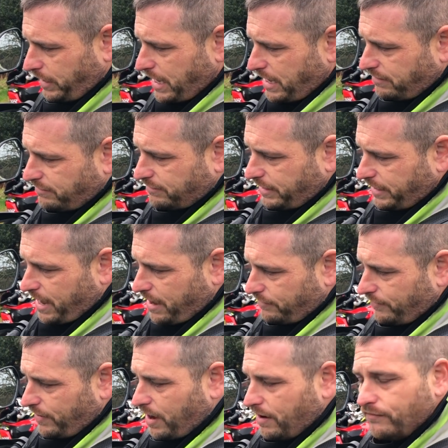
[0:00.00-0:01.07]
easily have
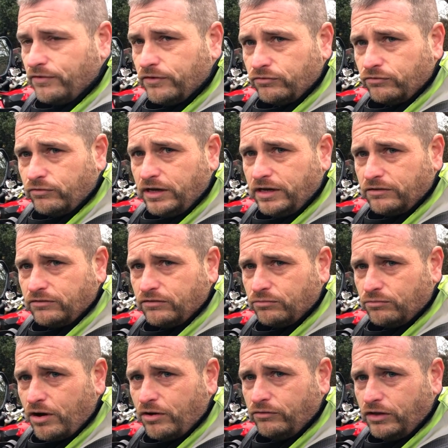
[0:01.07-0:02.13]
half the screen as the
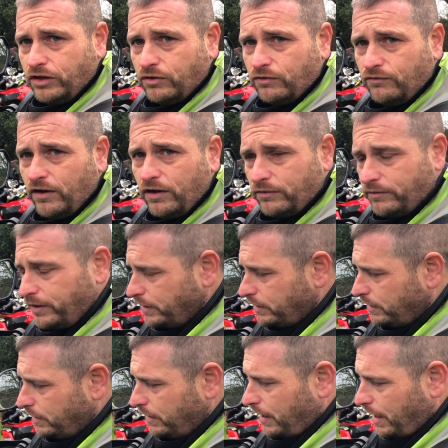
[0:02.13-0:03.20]
road that you're following
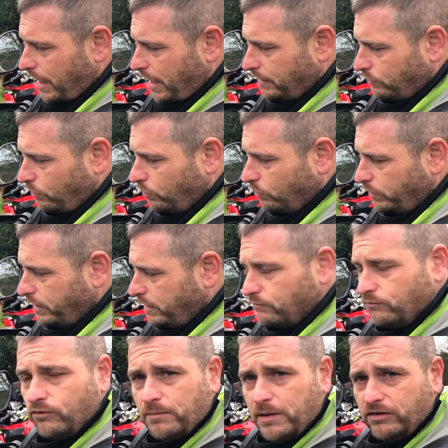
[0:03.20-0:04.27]
and all of the
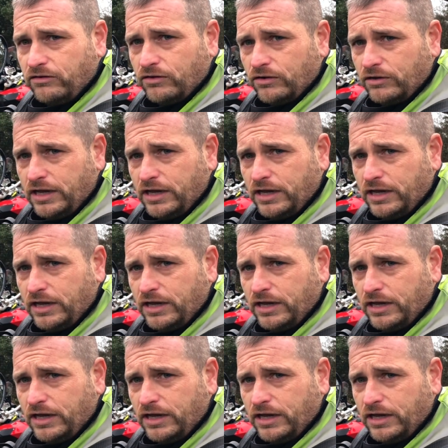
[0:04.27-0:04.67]
information on